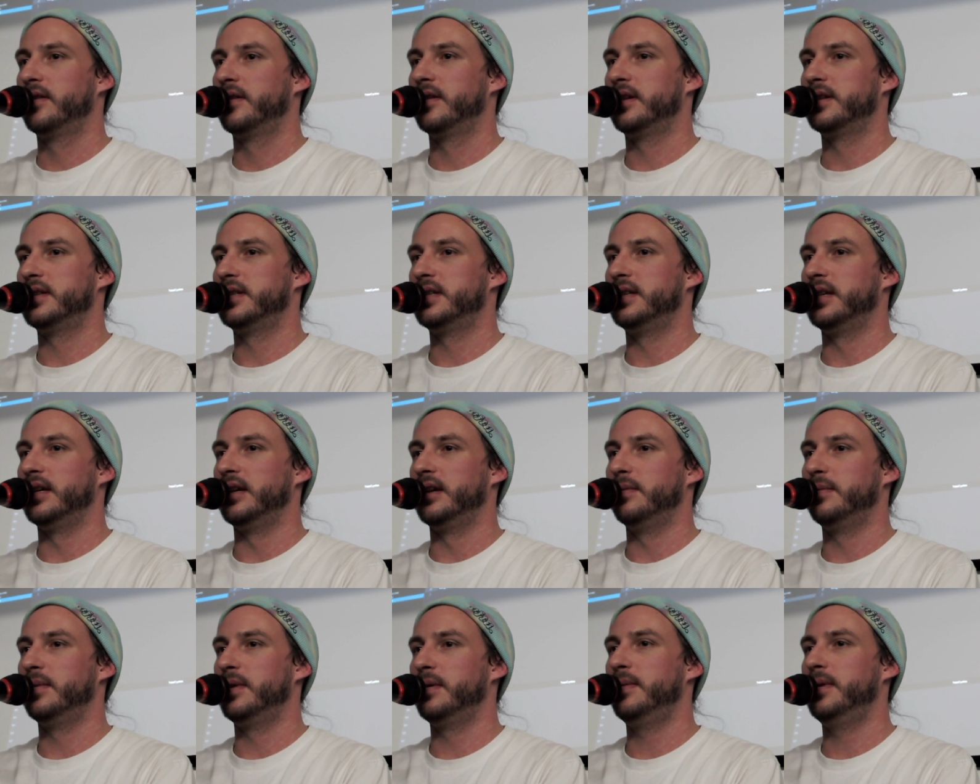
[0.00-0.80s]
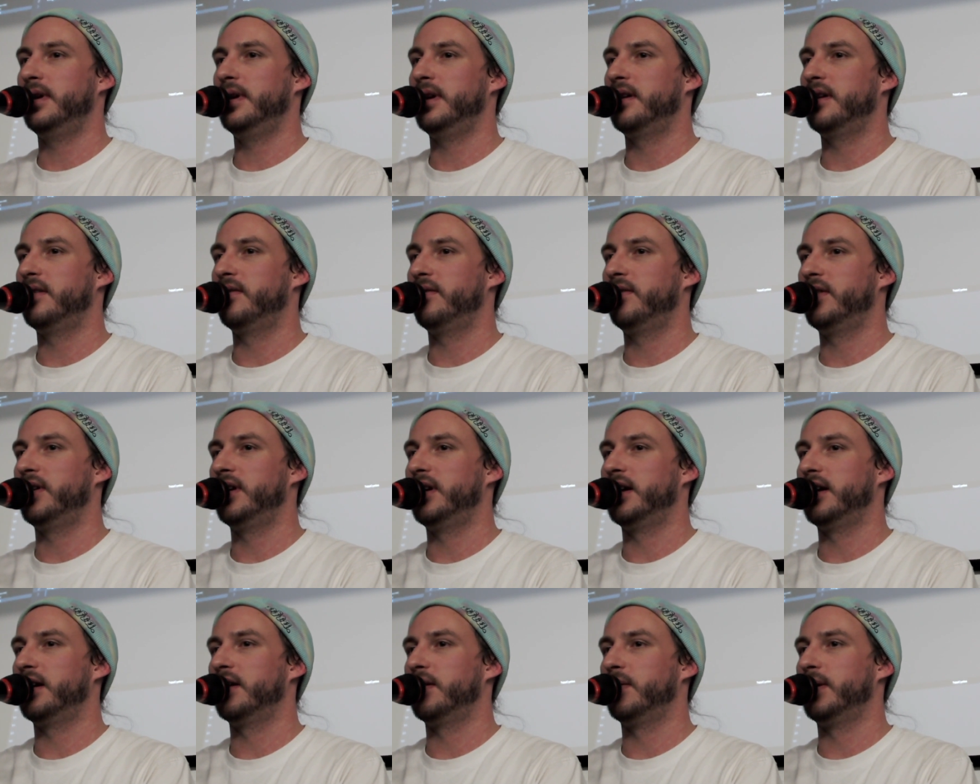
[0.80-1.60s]
let's see, maybe I can
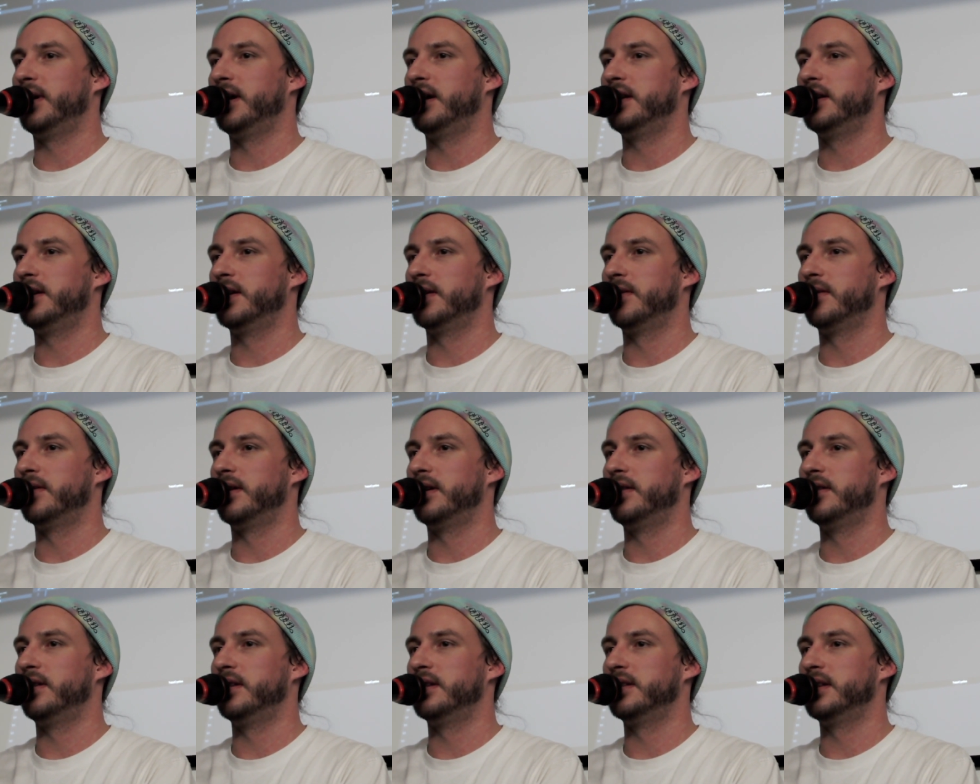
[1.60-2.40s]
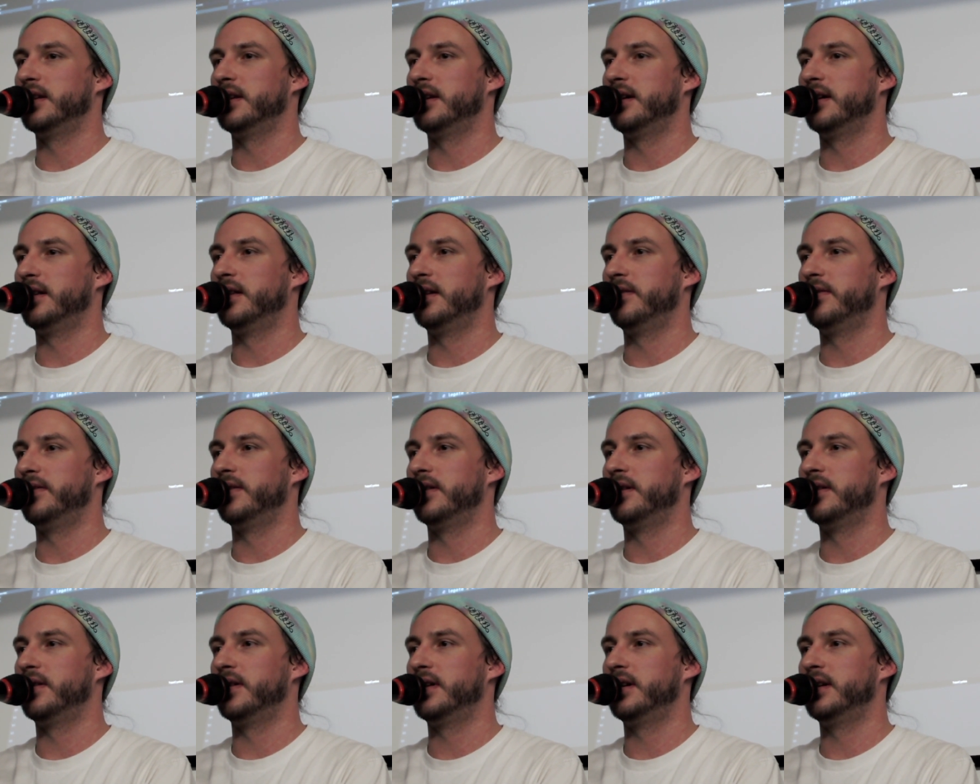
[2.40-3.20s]
figure out a way to run this
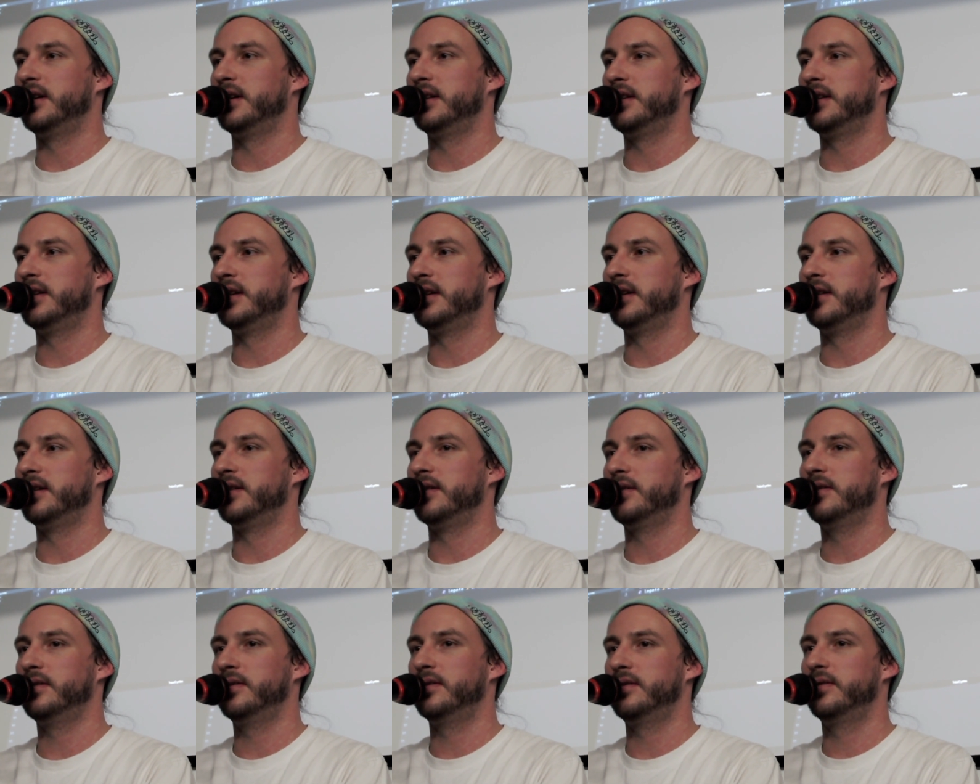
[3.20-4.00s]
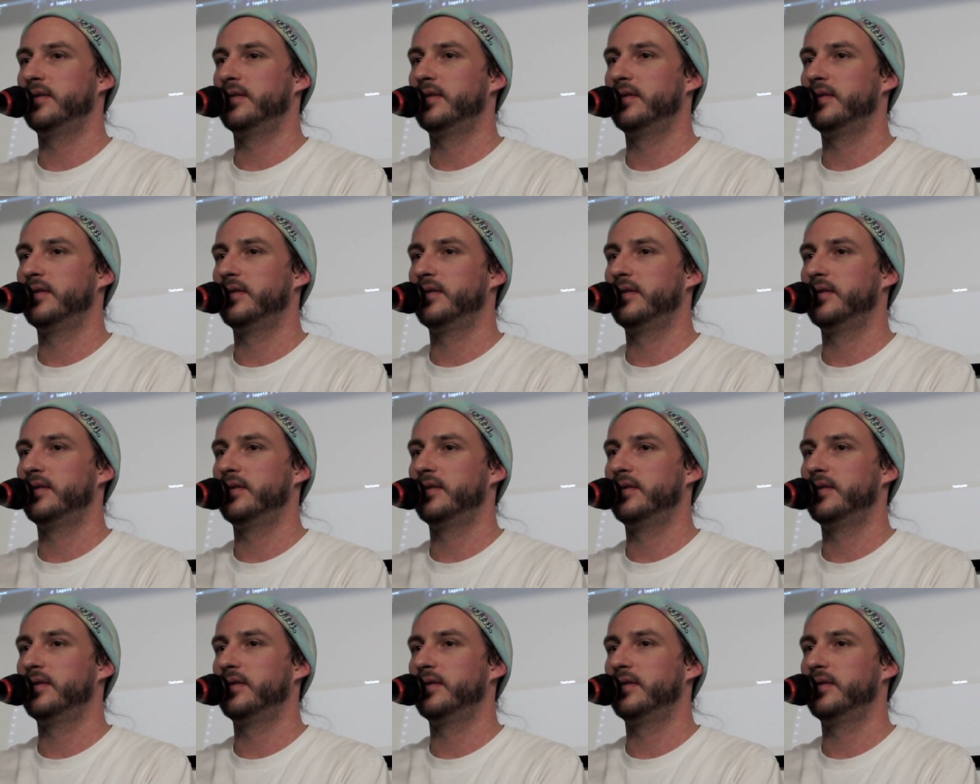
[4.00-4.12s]
LFO on it too.